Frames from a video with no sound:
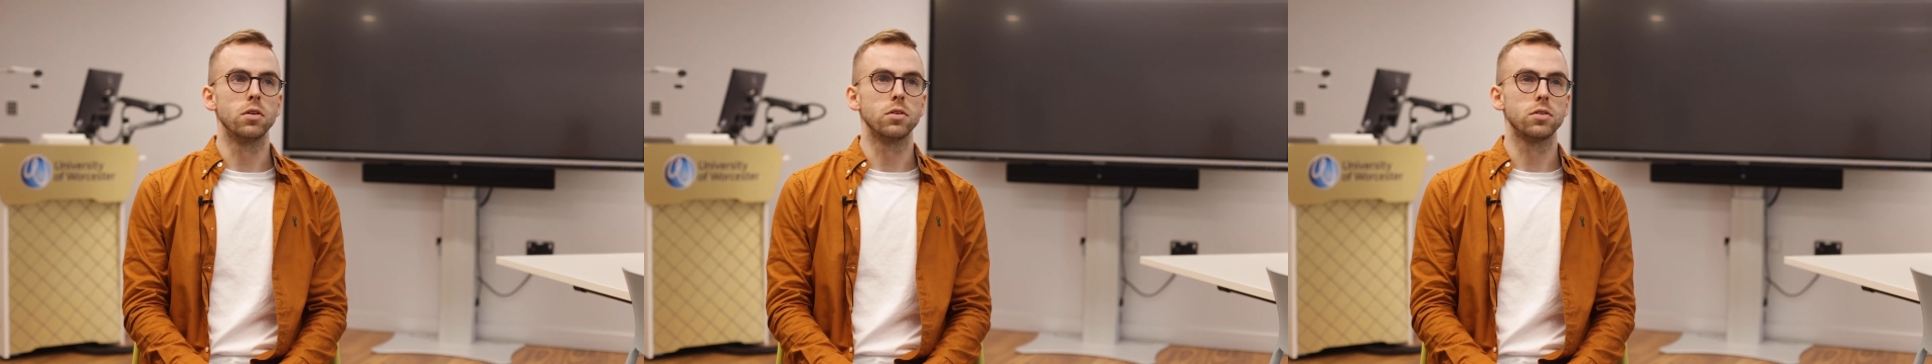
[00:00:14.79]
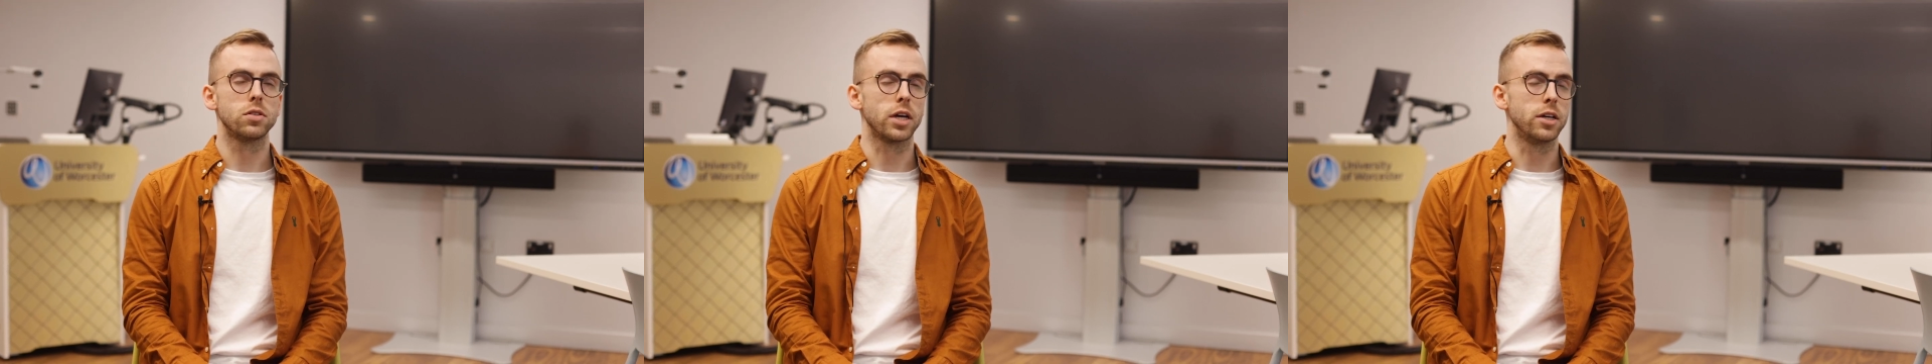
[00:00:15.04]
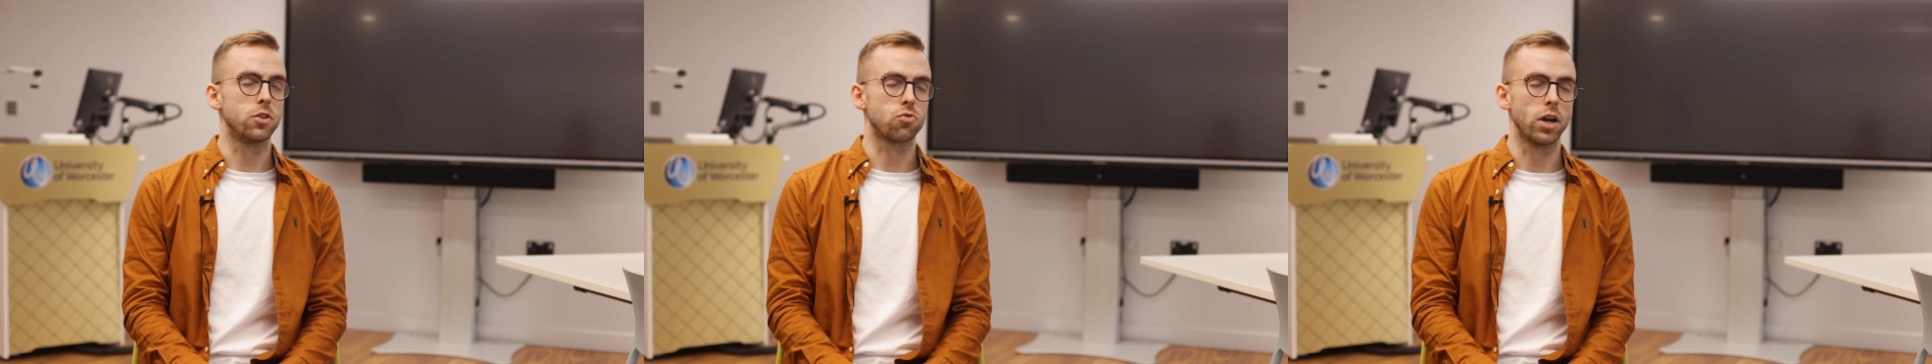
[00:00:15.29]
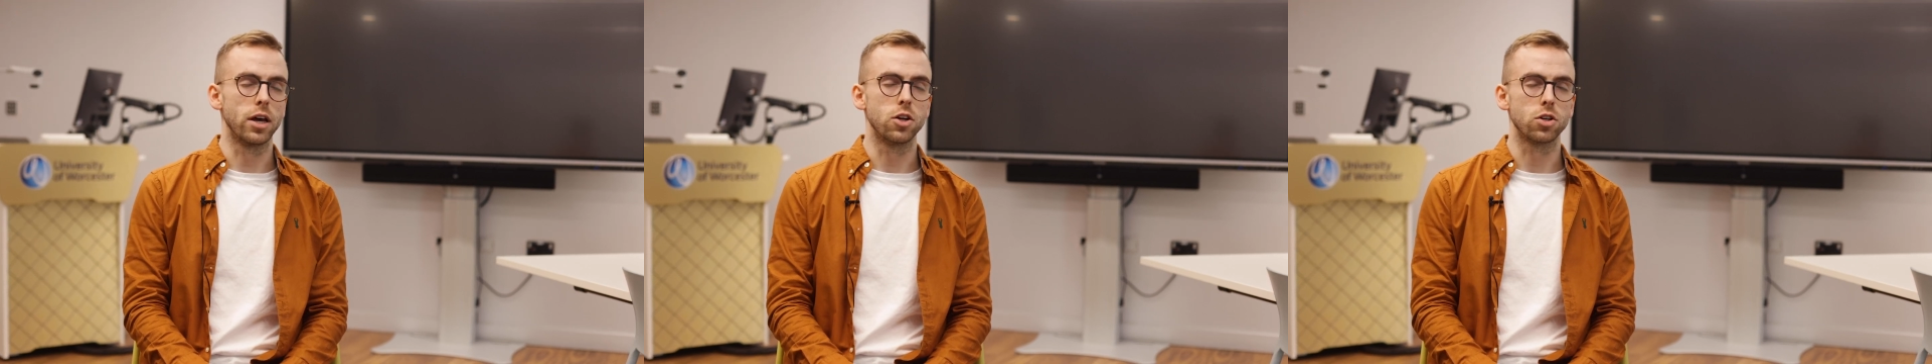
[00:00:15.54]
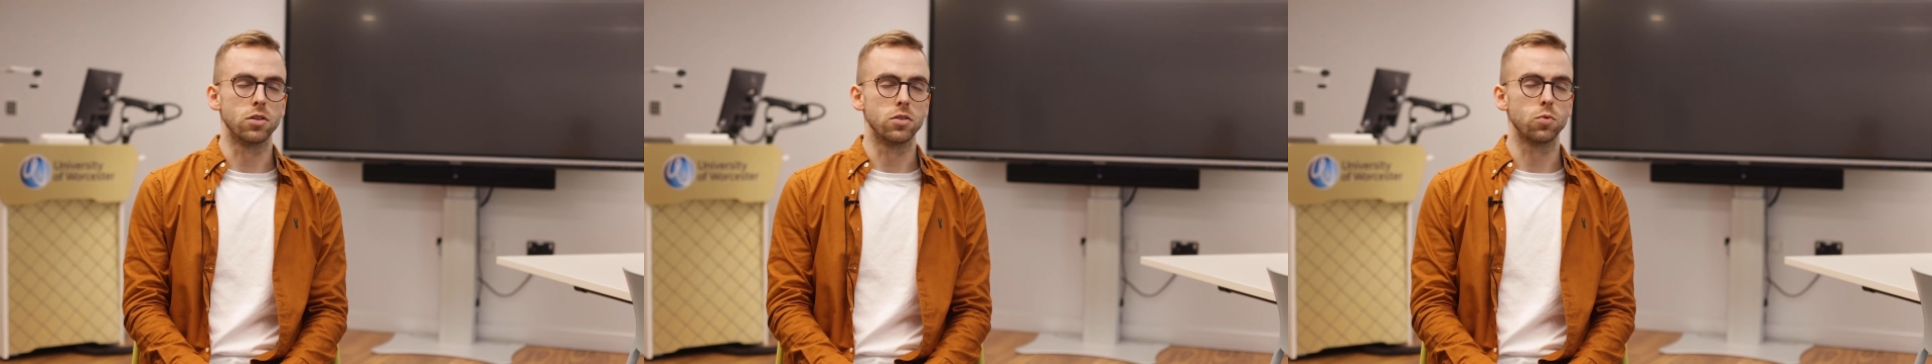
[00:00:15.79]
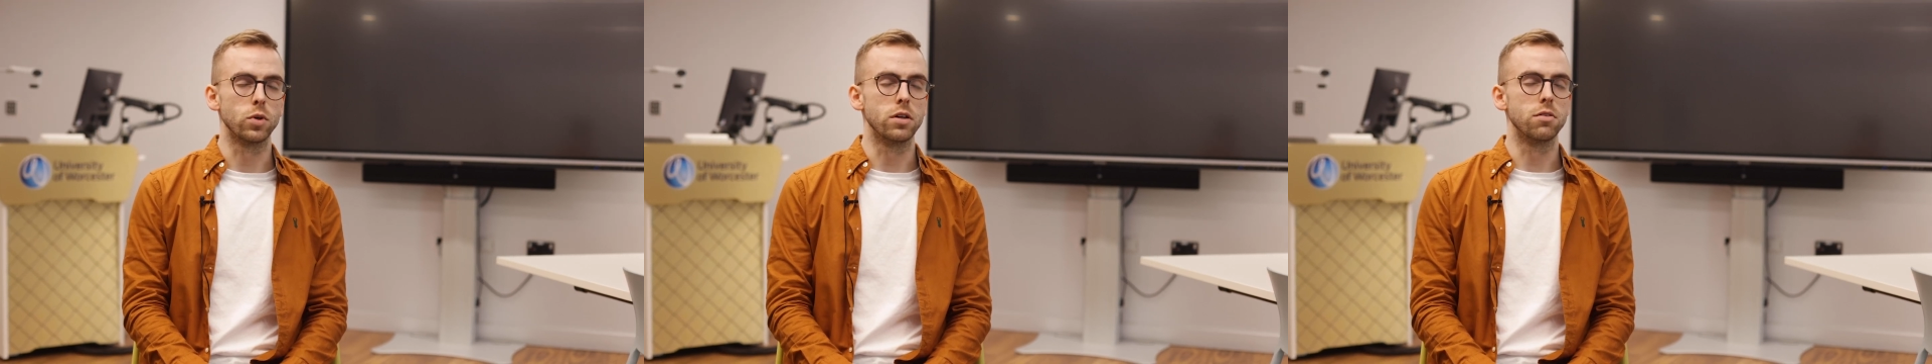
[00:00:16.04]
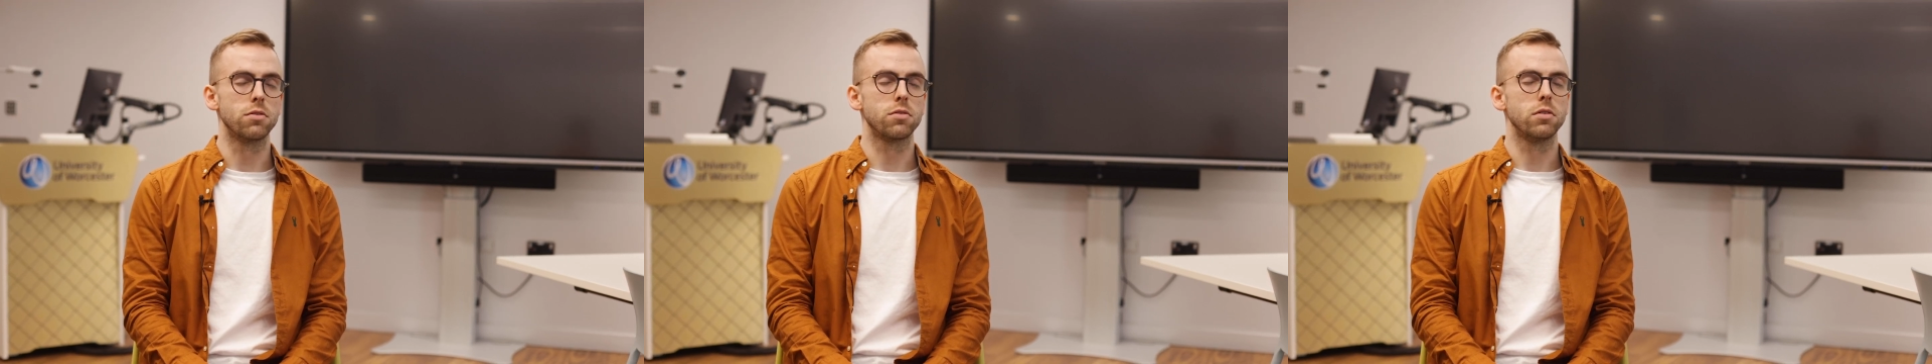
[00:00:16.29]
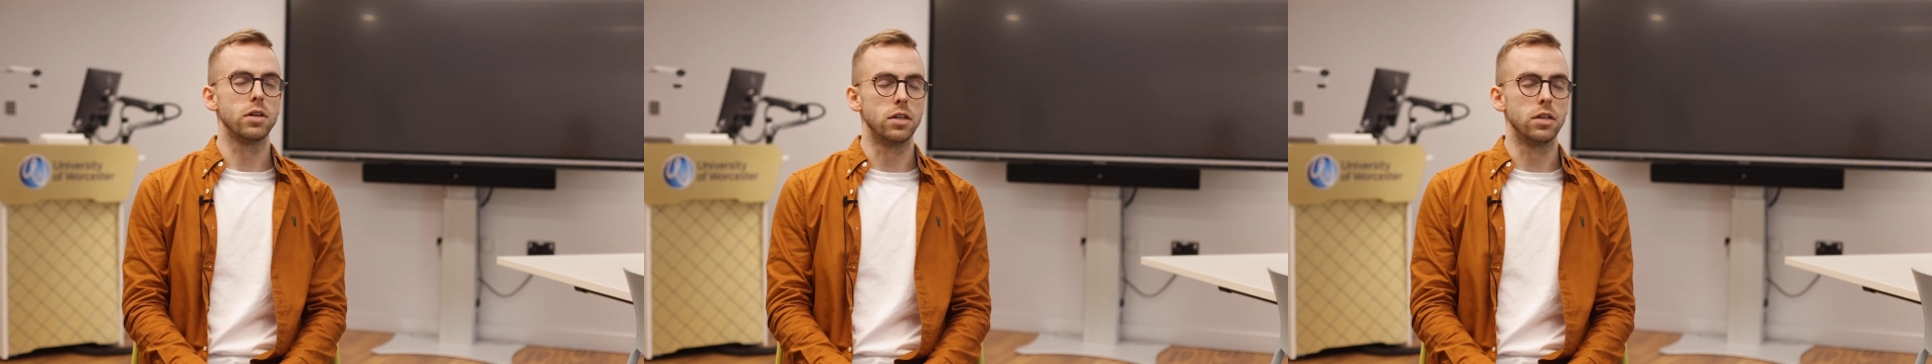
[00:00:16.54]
states' relations with